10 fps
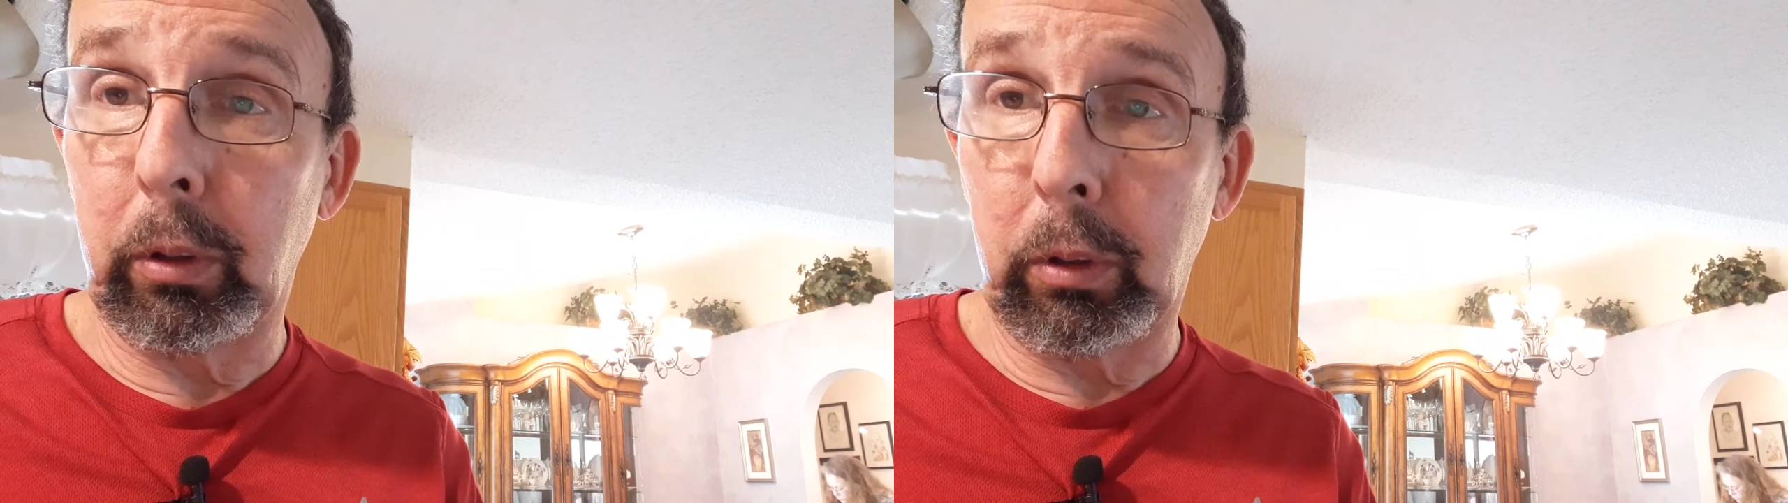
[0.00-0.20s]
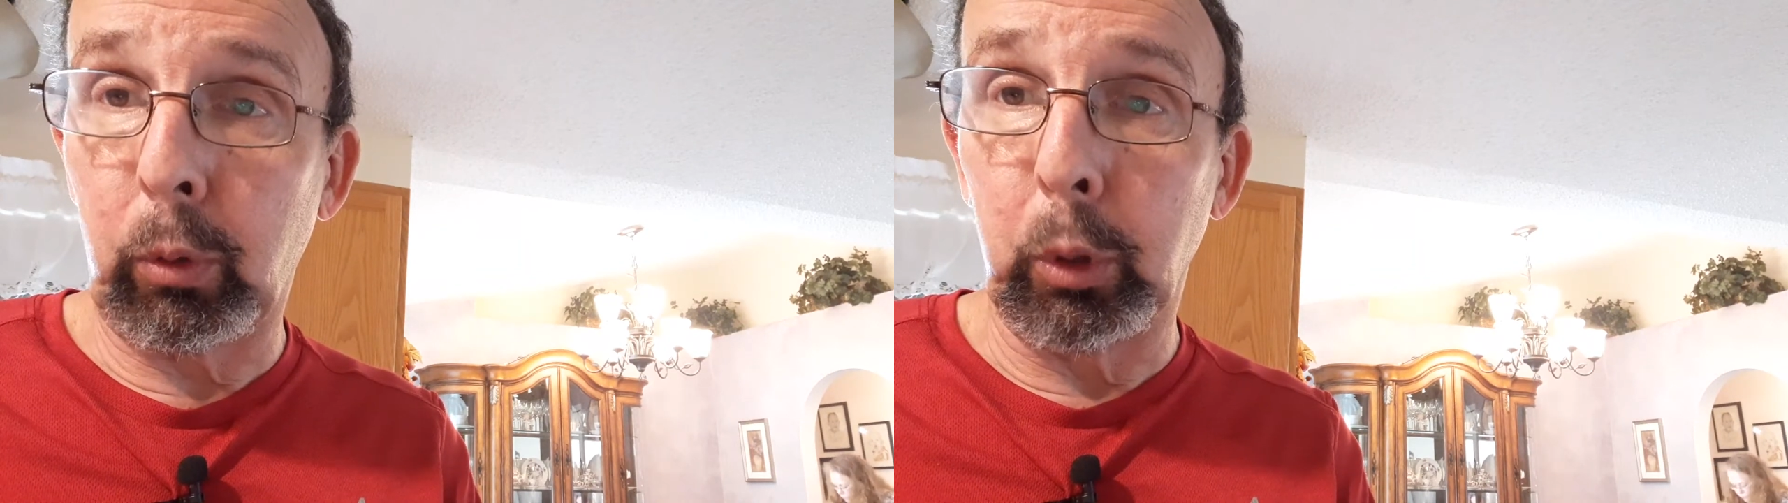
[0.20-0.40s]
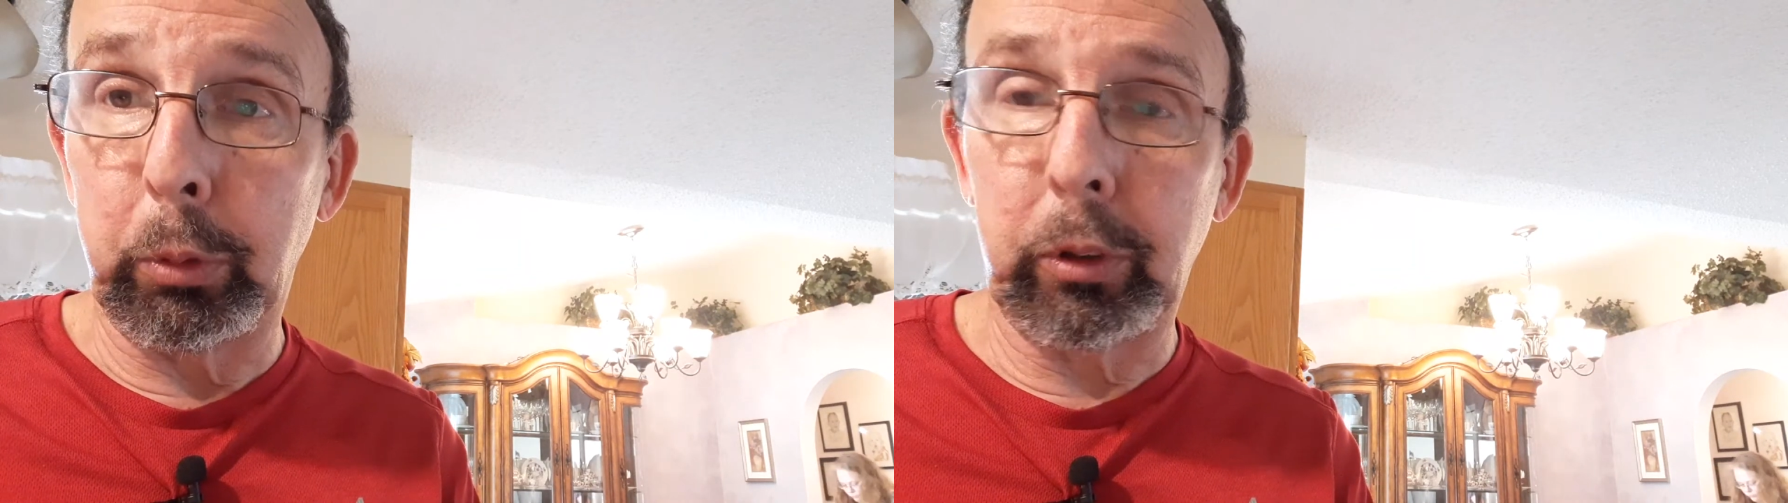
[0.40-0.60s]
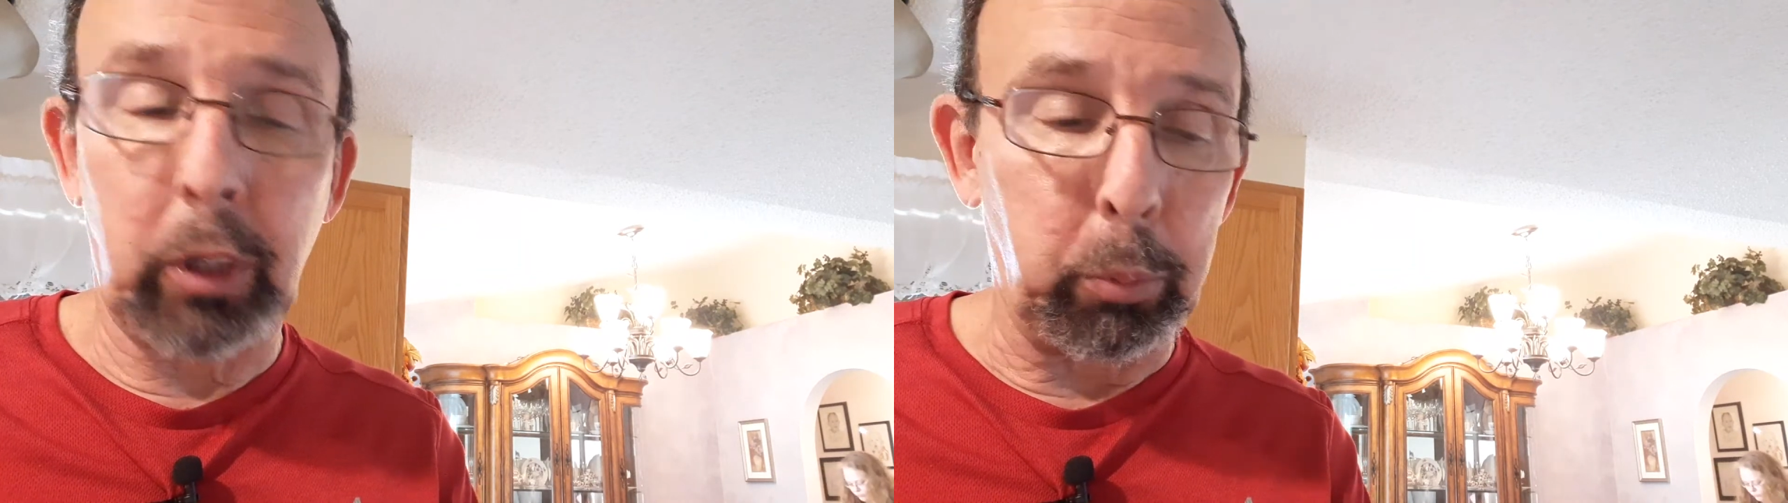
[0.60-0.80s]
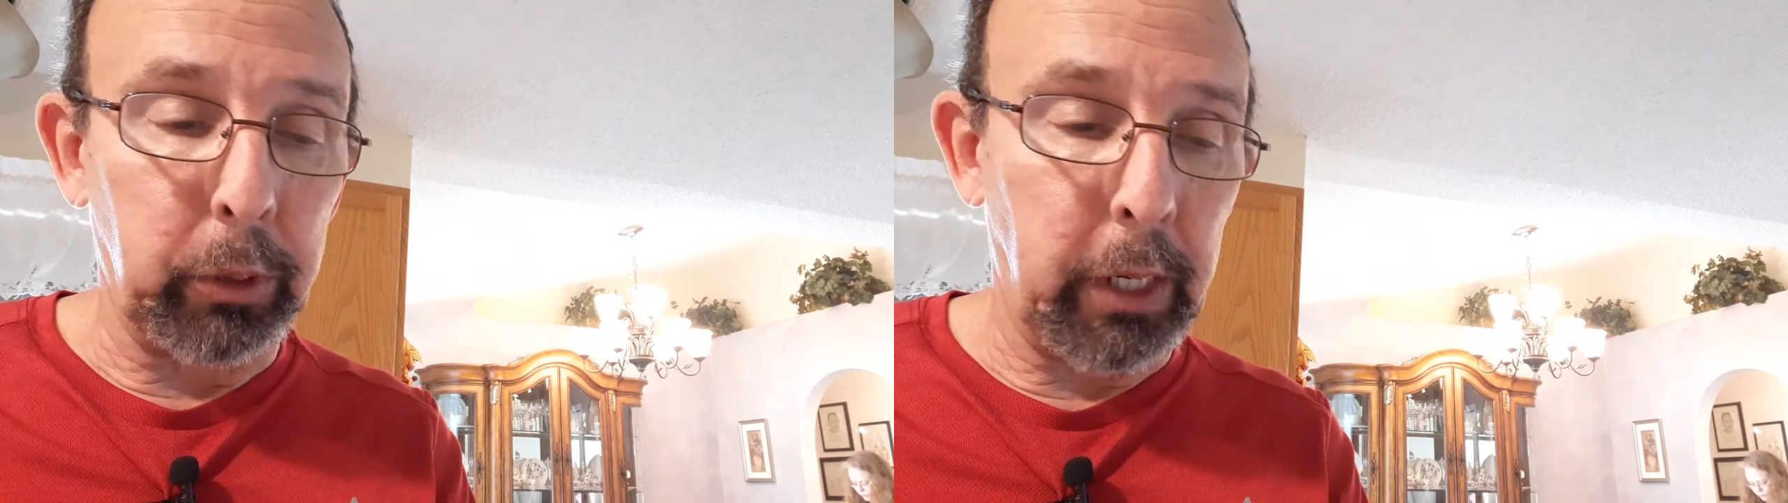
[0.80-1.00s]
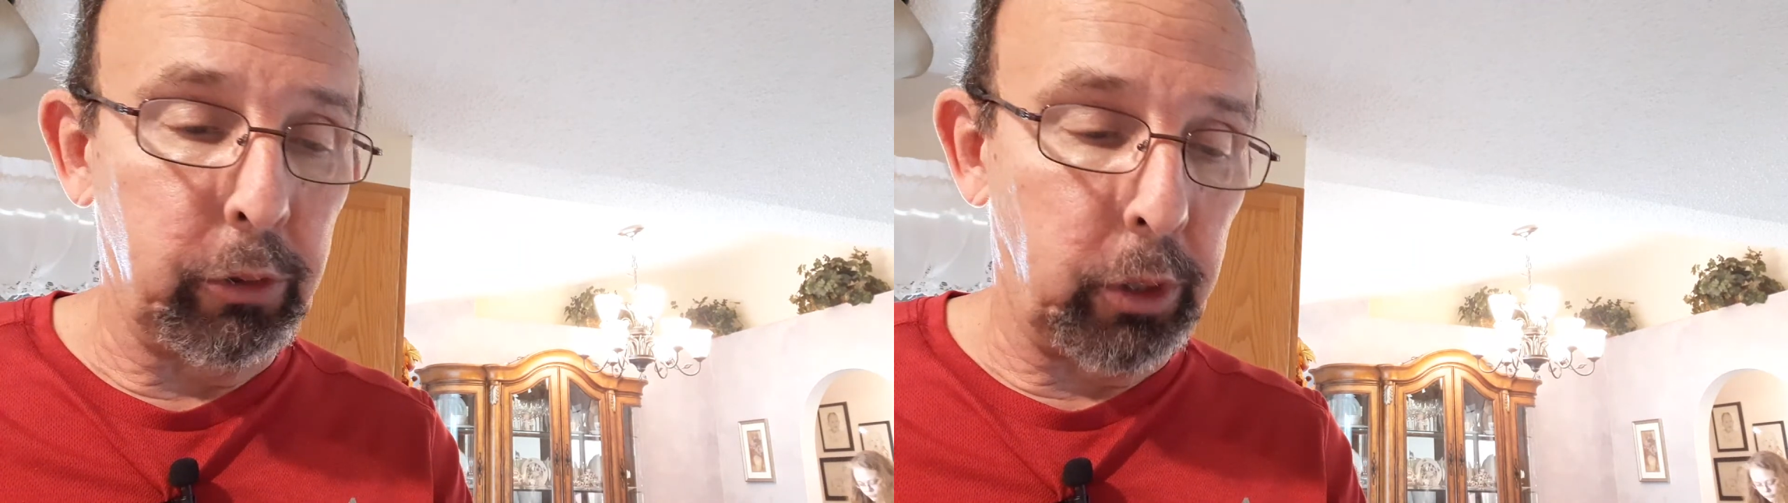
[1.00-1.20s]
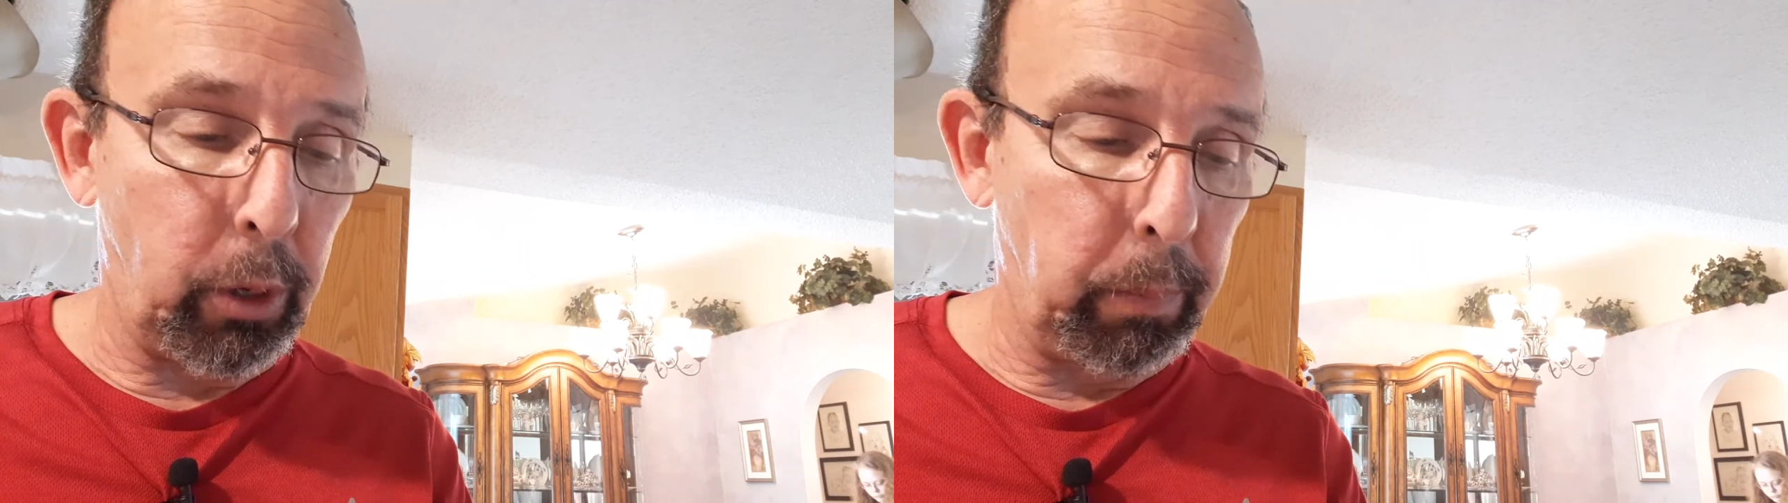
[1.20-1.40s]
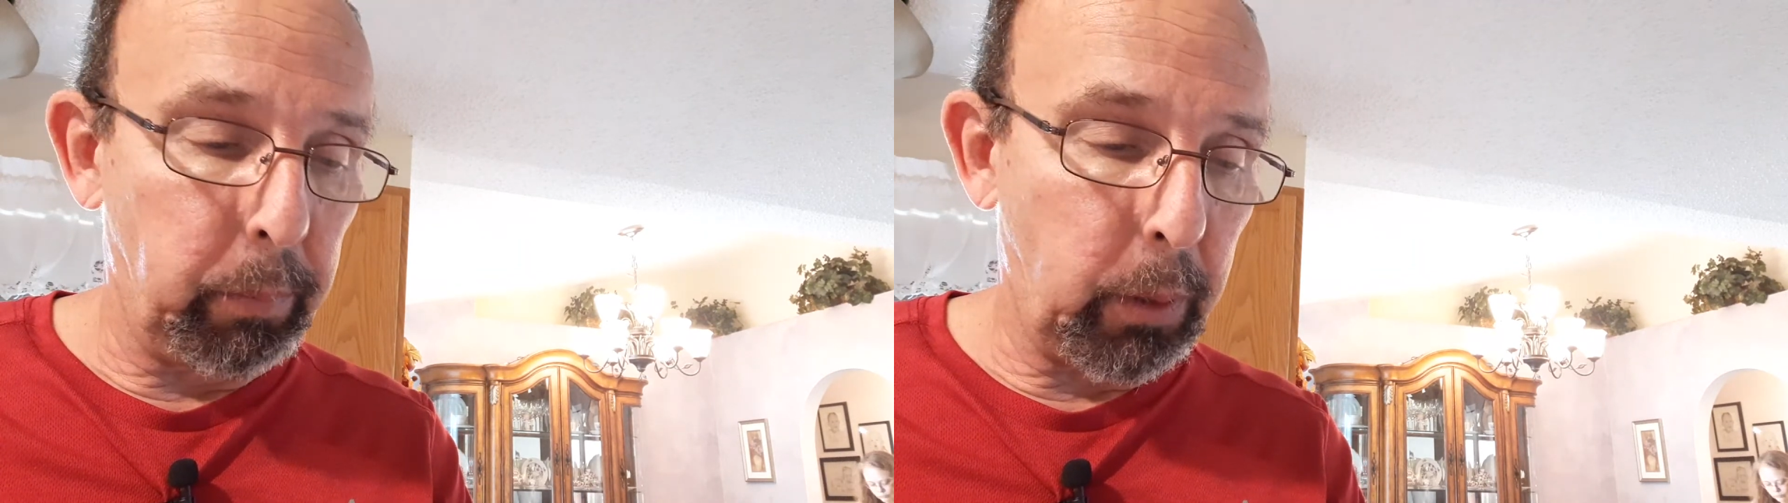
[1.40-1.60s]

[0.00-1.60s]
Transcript: groups a couple days ago.